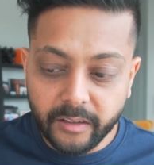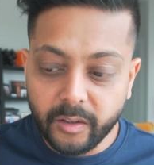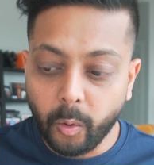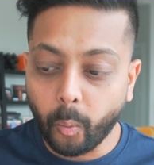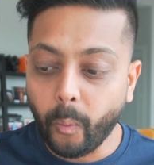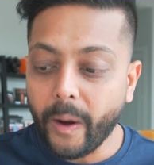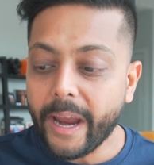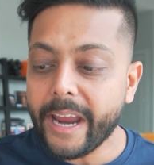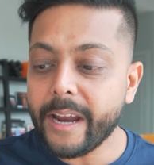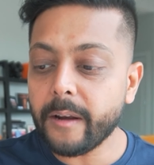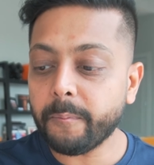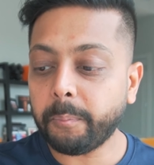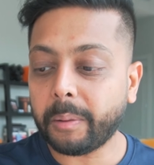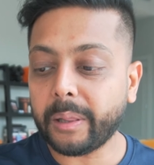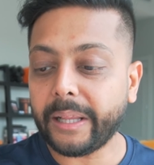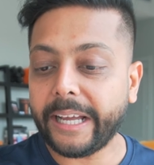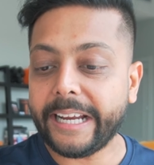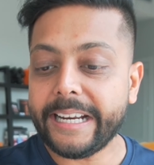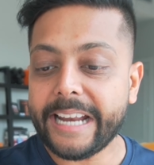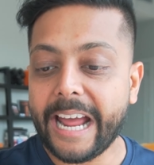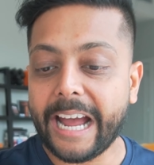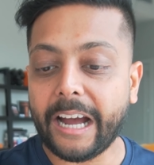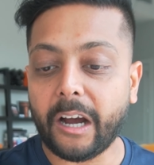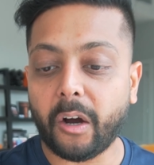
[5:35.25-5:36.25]
the way it
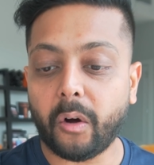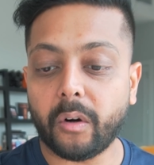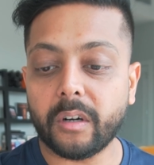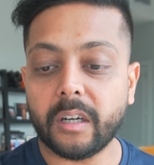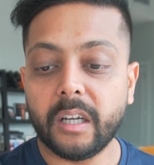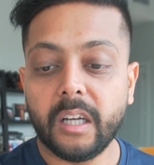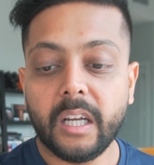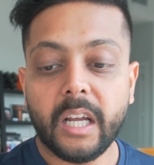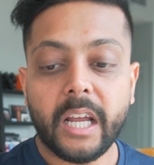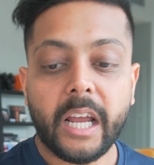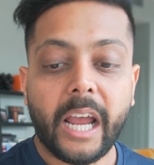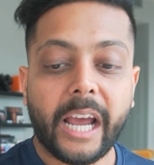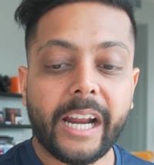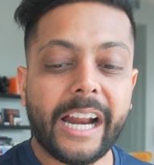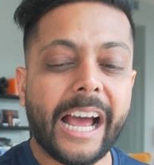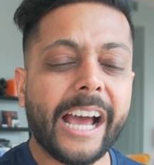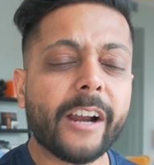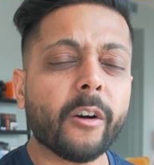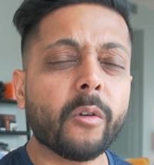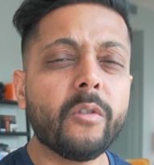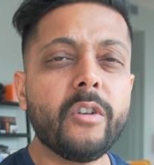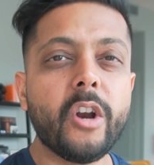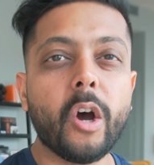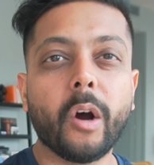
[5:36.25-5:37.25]
played out, and I
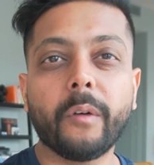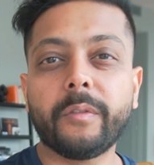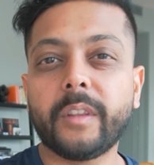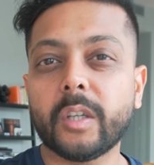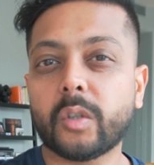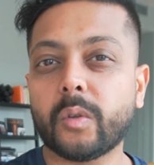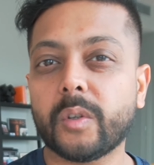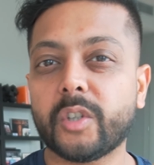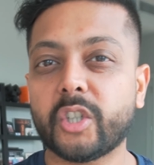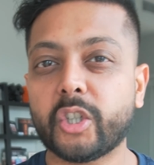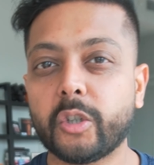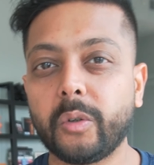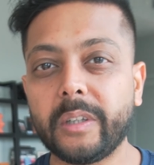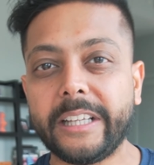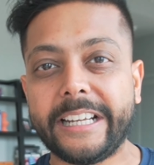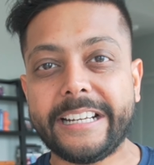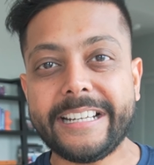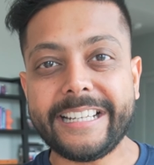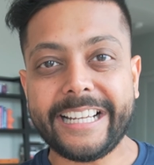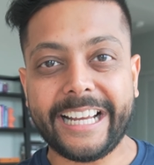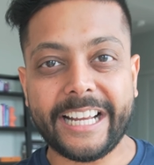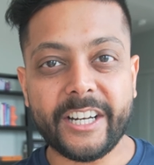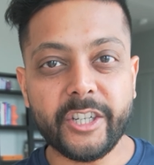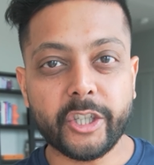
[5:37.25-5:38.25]
don't know if this was truly
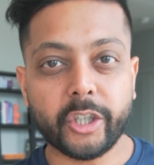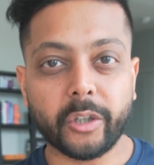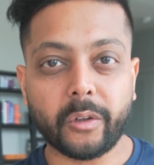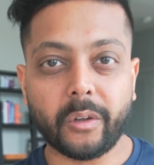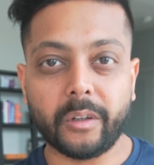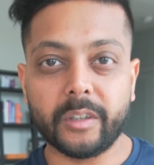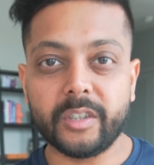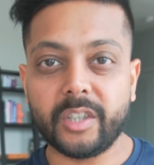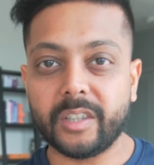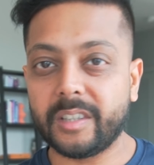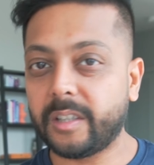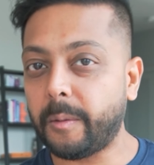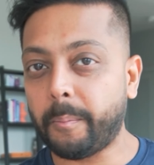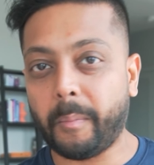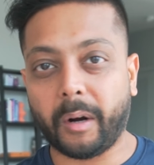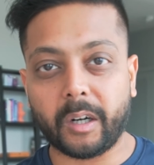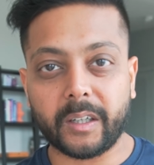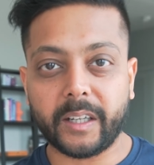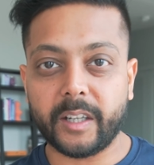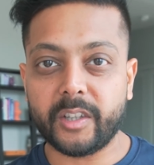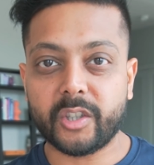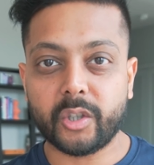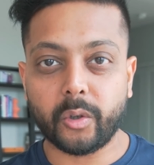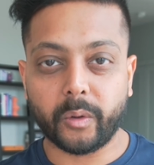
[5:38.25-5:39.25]
intentional or just the
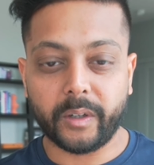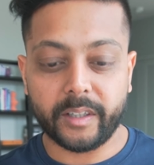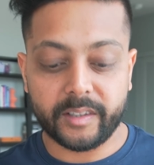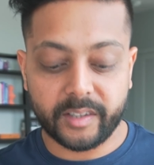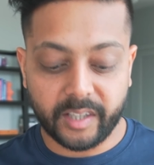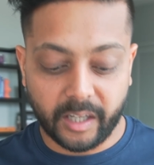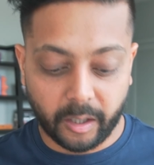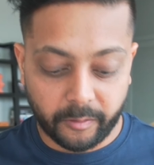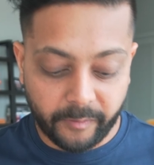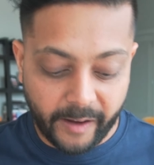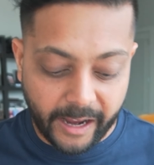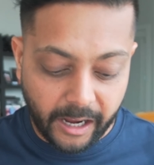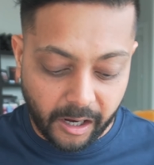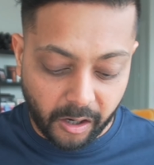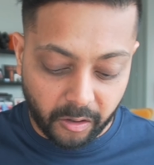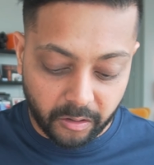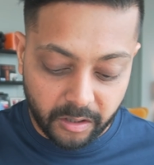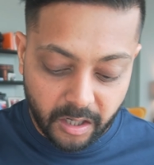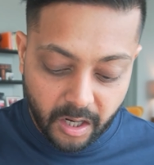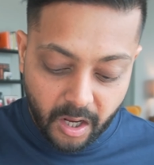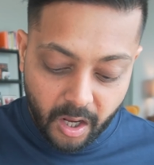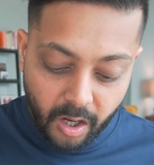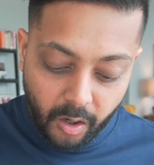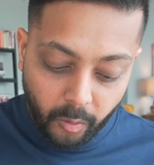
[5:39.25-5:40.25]
market sorted itself
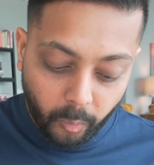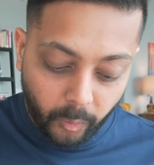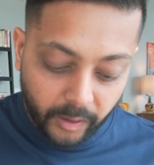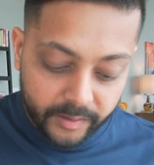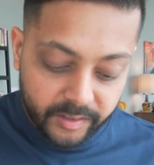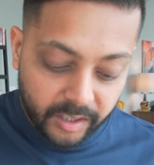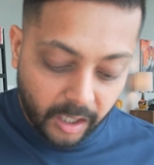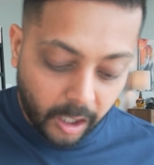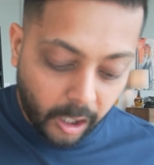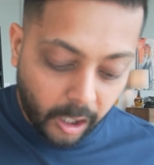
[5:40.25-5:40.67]
out, was